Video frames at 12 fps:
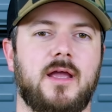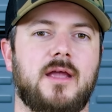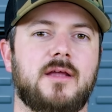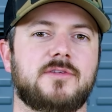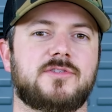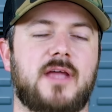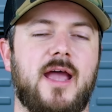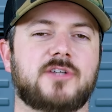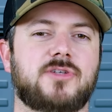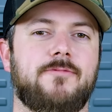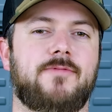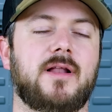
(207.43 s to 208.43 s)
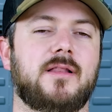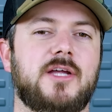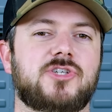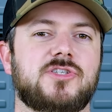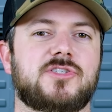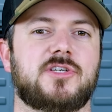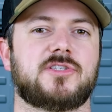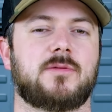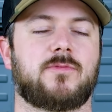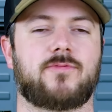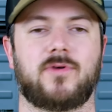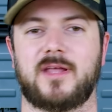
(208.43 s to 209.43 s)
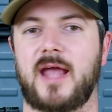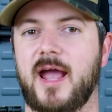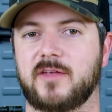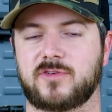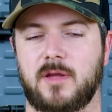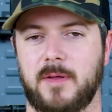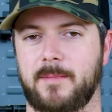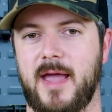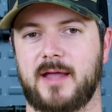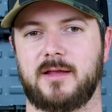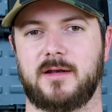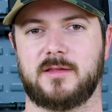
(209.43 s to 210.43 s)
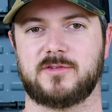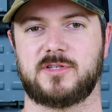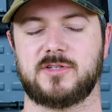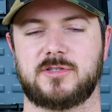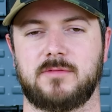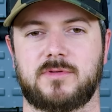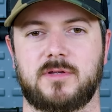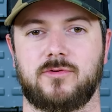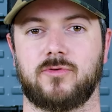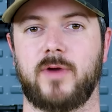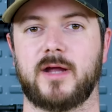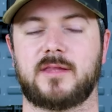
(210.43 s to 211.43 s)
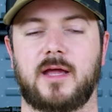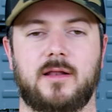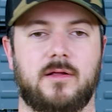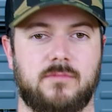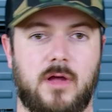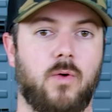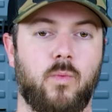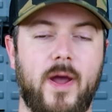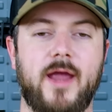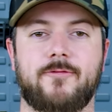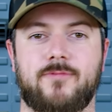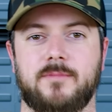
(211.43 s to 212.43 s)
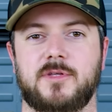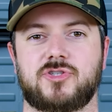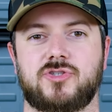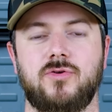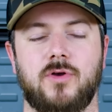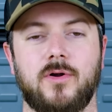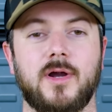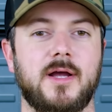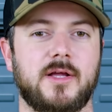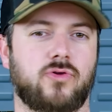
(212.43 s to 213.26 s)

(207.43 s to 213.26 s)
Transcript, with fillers: is actually ventilation systems for gas coming back into the system to direct that away from the shooter.